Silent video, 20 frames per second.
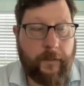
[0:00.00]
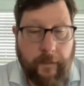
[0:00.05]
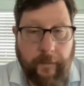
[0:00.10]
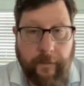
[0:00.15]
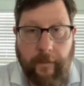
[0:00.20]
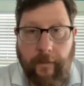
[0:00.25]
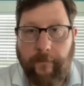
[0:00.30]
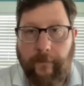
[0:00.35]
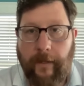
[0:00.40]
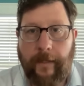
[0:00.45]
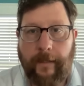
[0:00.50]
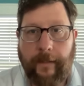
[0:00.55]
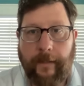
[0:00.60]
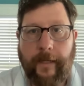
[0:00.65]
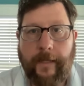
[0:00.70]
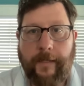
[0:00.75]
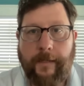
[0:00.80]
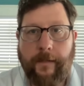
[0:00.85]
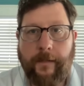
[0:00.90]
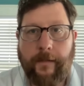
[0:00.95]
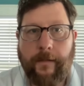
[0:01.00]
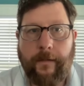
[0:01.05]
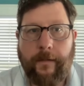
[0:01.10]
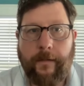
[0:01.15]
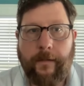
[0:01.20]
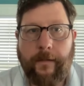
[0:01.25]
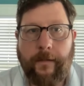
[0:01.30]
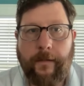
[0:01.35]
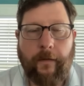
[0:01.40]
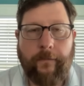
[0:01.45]
clear violations
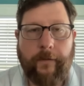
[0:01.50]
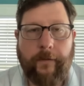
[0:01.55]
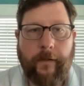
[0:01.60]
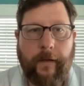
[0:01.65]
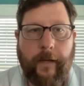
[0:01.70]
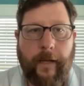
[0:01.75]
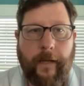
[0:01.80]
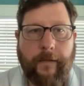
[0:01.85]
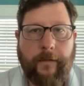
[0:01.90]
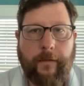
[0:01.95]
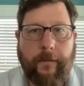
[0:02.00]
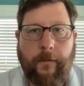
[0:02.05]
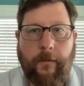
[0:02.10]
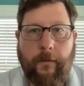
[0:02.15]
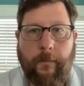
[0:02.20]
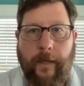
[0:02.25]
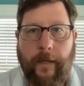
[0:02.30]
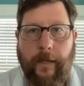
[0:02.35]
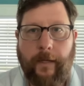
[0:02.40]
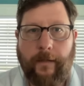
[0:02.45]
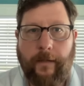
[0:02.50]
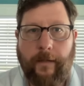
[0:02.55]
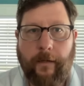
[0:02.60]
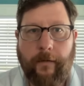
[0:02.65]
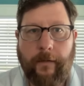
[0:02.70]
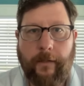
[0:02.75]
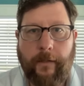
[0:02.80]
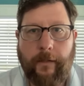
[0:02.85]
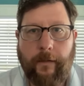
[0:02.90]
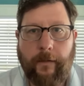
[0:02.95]
of international
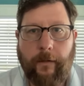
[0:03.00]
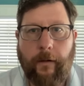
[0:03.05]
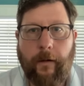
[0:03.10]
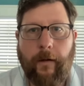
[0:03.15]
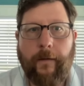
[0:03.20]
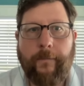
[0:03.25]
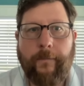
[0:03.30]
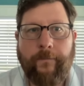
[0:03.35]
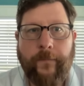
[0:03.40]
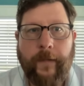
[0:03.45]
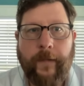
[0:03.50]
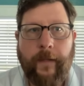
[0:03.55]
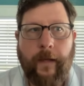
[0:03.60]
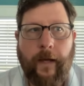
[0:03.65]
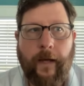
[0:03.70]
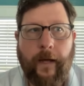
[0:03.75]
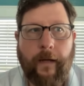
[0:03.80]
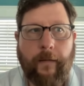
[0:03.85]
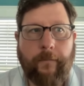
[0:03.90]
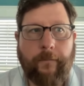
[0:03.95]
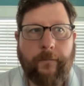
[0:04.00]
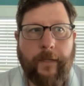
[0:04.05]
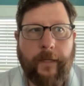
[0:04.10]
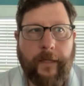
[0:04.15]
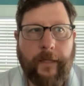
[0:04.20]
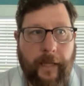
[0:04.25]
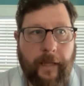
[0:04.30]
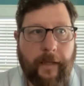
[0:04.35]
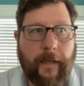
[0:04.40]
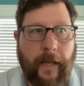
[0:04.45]
humanitarian law.
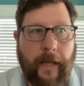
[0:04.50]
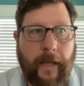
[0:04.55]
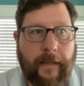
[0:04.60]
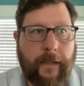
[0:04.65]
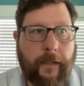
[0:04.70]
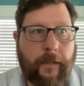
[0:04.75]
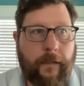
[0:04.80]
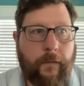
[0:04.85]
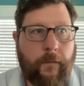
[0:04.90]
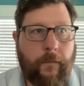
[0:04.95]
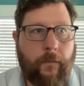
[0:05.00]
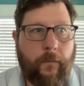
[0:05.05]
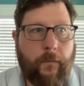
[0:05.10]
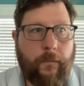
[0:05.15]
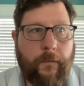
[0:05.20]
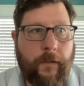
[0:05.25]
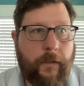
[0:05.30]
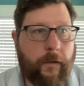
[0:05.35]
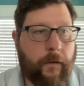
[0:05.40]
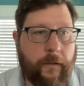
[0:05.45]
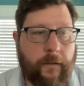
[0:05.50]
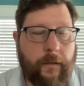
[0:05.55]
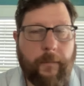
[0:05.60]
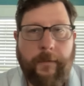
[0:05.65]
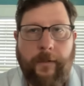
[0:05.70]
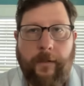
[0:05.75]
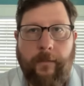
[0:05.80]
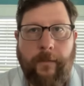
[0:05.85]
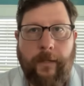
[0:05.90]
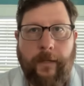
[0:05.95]
Again, I think there are some
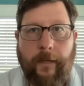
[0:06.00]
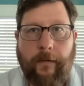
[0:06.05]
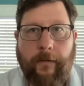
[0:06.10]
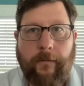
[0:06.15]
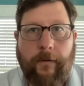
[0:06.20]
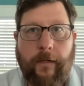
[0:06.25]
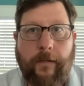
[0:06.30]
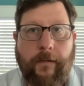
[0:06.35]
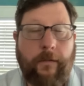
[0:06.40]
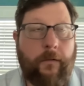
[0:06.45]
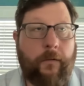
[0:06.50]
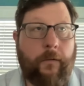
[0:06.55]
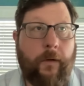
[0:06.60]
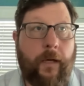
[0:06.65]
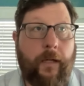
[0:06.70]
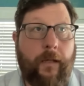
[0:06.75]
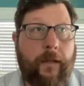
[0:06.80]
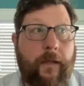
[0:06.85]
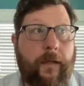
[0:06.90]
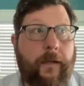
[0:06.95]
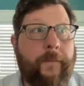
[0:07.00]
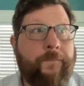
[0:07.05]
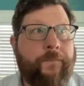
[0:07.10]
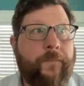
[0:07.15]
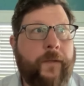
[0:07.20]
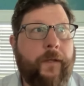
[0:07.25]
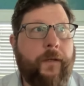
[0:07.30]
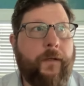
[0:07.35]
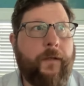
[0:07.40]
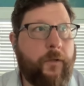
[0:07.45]
in the administration who I think
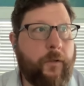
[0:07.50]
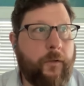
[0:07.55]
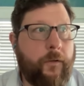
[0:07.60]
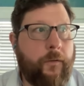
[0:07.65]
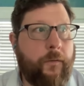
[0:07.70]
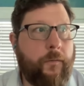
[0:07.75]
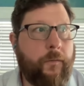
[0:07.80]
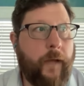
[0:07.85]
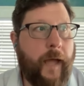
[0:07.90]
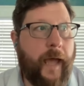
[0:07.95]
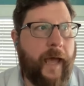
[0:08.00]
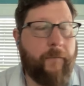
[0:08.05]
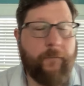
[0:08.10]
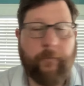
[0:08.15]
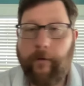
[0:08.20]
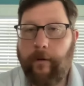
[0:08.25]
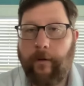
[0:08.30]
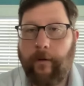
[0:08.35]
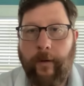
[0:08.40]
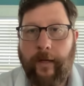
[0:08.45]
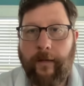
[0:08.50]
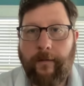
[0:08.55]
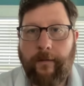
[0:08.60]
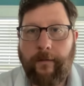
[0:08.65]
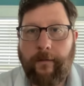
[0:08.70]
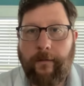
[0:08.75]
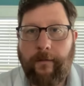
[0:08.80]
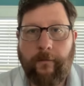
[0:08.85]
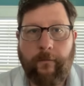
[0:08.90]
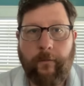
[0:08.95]
do have real
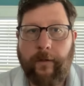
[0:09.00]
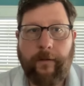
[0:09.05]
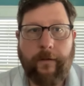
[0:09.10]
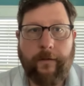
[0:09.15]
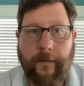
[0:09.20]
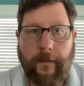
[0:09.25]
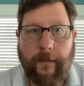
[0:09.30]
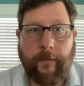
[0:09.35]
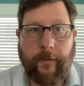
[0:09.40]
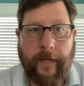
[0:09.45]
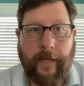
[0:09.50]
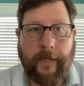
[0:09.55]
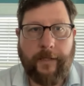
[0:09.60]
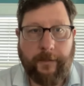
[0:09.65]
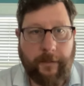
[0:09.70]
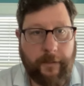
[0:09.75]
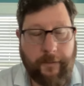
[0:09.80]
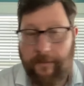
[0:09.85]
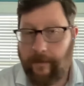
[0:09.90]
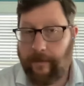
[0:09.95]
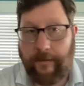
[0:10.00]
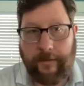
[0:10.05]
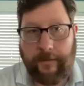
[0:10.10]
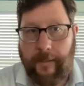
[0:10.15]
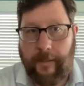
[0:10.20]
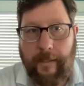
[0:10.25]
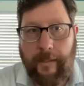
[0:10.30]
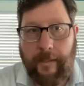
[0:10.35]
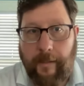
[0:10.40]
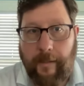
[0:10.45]
questions of whether this would actually
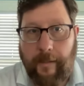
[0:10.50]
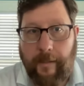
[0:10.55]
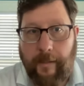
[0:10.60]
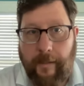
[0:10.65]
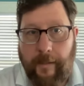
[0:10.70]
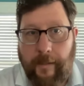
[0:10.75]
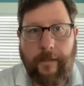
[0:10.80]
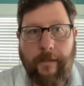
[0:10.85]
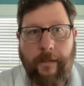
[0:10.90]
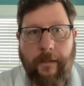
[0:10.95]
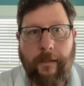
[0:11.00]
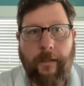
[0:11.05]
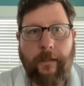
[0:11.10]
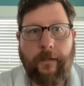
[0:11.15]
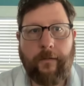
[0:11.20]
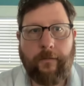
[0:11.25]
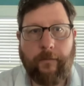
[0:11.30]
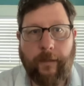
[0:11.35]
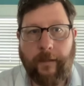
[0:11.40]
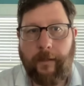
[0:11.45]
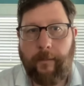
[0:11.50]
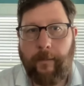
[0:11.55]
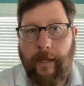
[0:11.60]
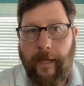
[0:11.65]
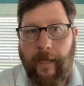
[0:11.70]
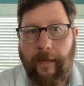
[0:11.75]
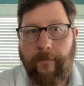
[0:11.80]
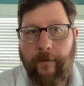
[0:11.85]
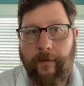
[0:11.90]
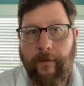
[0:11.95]
succeed in changing Israeli
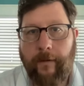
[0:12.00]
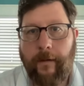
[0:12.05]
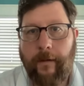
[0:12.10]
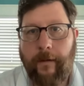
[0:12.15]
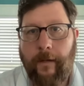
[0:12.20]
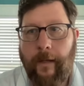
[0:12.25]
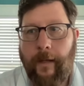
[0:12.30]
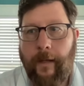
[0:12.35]
behavior.